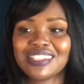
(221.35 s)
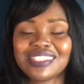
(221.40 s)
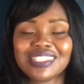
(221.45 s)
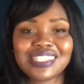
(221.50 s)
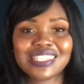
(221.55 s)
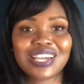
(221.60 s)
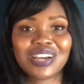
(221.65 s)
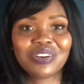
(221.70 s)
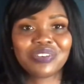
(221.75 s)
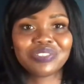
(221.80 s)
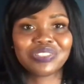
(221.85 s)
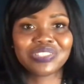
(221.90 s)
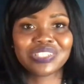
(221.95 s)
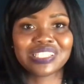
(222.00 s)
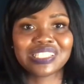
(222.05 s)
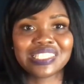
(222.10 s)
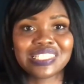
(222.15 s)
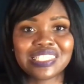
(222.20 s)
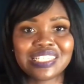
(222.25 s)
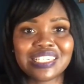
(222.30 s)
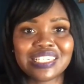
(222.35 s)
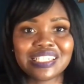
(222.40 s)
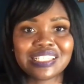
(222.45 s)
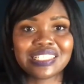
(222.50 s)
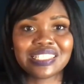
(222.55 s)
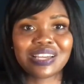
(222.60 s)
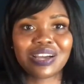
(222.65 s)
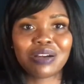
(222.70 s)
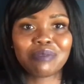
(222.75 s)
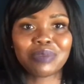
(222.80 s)
So as you can see, it's
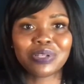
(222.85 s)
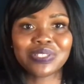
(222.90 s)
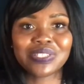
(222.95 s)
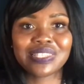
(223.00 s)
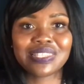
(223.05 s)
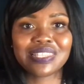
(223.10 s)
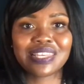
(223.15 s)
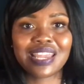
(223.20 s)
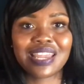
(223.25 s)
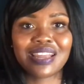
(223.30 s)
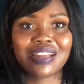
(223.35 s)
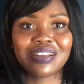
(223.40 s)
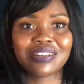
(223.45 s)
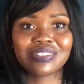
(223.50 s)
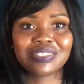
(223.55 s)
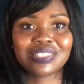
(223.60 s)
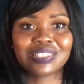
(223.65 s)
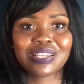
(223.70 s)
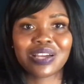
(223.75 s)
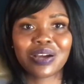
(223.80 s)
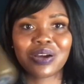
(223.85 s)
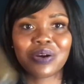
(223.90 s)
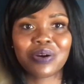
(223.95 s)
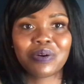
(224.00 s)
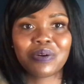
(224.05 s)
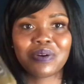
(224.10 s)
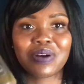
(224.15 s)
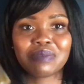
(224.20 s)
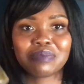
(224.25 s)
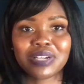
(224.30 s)
almost there.
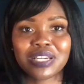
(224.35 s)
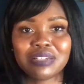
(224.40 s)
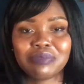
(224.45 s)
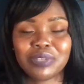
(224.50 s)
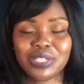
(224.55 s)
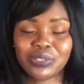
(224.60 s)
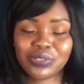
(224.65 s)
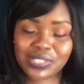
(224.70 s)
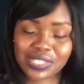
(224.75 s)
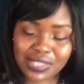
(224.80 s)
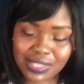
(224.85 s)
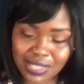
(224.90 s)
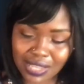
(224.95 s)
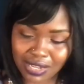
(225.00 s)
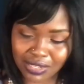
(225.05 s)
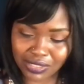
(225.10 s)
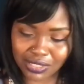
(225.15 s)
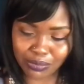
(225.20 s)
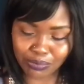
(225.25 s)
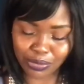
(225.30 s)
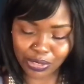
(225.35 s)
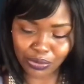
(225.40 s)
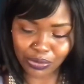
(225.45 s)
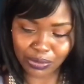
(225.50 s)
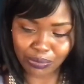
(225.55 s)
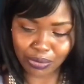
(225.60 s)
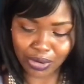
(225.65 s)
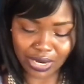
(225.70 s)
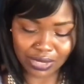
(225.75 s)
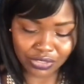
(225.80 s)
So I'm going to be using the Ulta Beauty
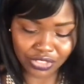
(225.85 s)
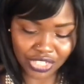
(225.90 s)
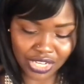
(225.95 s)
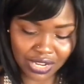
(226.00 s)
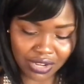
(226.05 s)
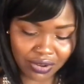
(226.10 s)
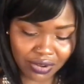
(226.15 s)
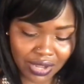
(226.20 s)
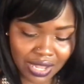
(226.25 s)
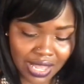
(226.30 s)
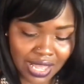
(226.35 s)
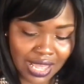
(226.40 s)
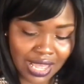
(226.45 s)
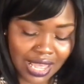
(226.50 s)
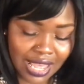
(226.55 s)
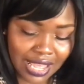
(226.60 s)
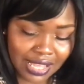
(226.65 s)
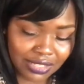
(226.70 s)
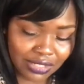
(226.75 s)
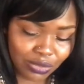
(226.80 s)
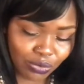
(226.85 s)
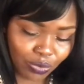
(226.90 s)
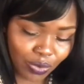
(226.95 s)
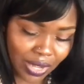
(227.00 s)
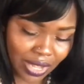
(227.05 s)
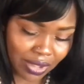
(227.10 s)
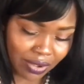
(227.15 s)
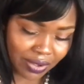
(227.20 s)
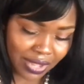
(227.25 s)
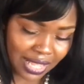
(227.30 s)
Brow Gel, as
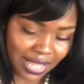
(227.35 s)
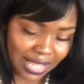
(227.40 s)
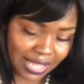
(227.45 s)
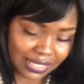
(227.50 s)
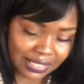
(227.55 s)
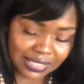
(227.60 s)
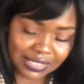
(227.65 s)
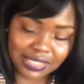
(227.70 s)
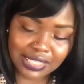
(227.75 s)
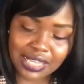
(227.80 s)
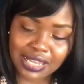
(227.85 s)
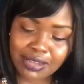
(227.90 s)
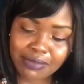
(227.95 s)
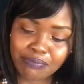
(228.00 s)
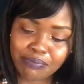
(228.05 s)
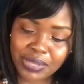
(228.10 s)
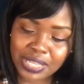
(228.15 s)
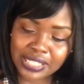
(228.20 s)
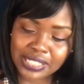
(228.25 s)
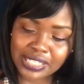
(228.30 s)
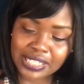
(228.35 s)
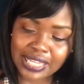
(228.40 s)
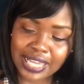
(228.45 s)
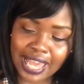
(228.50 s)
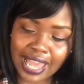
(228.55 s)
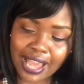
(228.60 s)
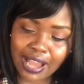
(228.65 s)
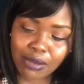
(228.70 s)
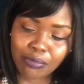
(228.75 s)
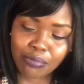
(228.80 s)
well as the Busy
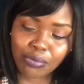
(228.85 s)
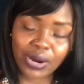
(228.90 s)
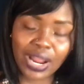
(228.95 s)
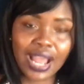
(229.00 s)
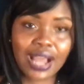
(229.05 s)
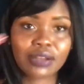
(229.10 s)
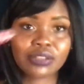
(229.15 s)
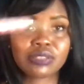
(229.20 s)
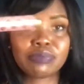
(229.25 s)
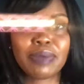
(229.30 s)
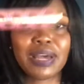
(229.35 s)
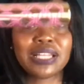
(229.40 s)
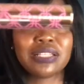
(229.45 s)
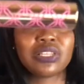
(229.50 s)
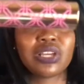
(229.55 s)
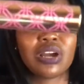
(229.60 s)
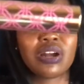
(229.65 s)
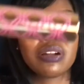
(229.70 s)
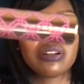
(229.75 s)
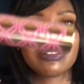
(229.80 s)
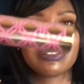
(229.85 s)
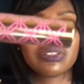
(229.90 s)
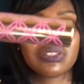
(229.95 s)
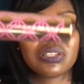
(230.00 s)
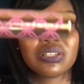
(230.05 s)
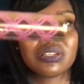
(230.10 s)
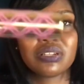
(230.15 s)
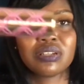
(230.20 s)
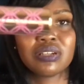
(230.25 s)
Gal Brows by Tarte.